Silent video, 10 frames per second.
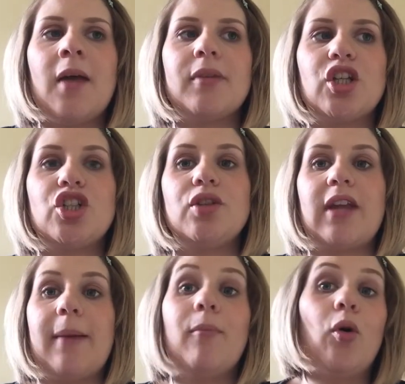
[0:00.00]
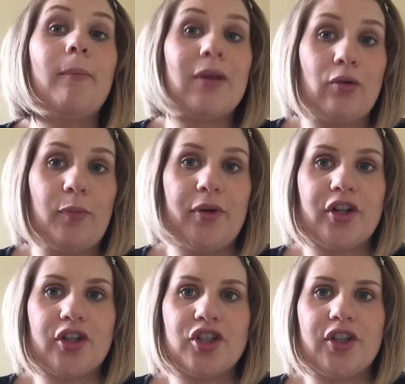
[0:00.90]
because you get more milk
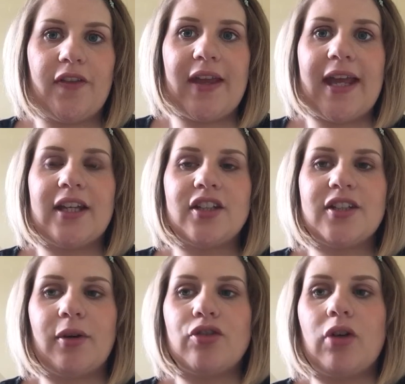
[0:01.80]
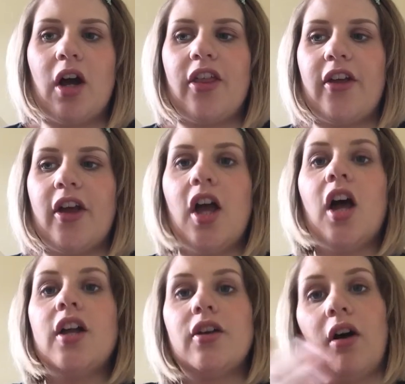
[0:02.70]
production then. So I'd rather
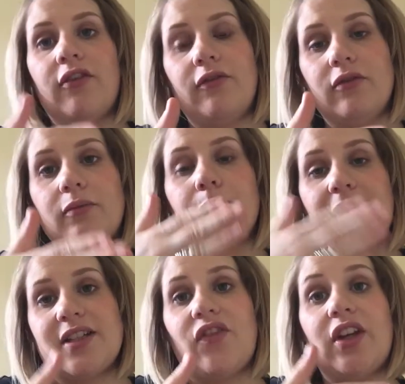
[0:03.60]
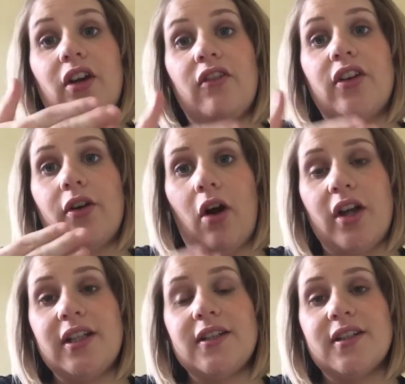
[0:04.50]
not breastfeed
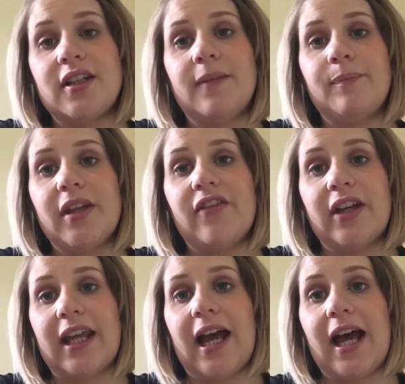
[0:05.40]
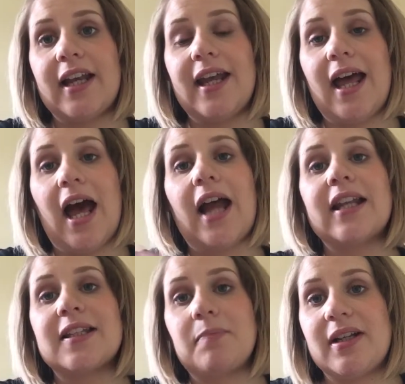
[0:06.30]
overnight if I can and
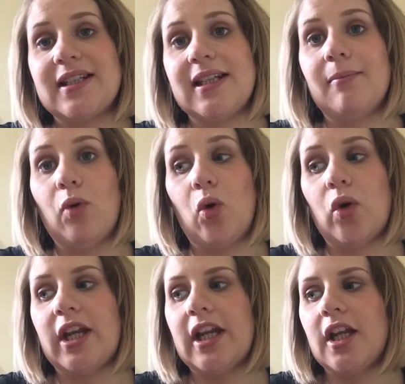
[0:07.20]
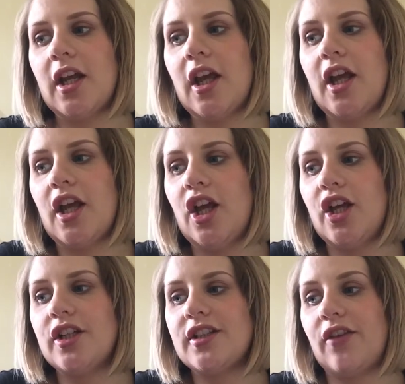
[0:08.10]
express in the morning.
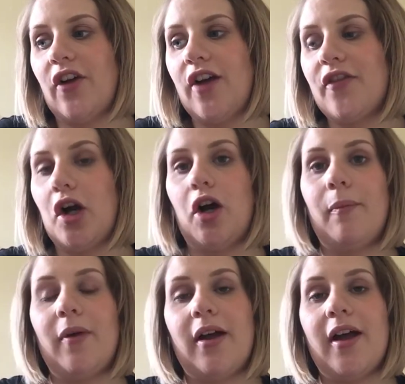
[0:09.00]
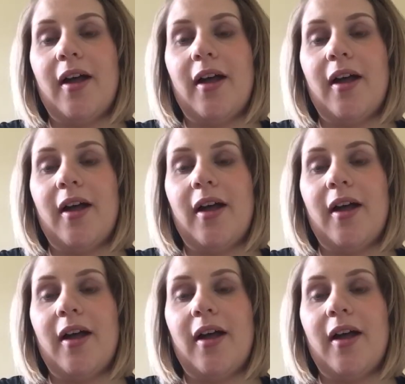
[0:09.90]
So if I've got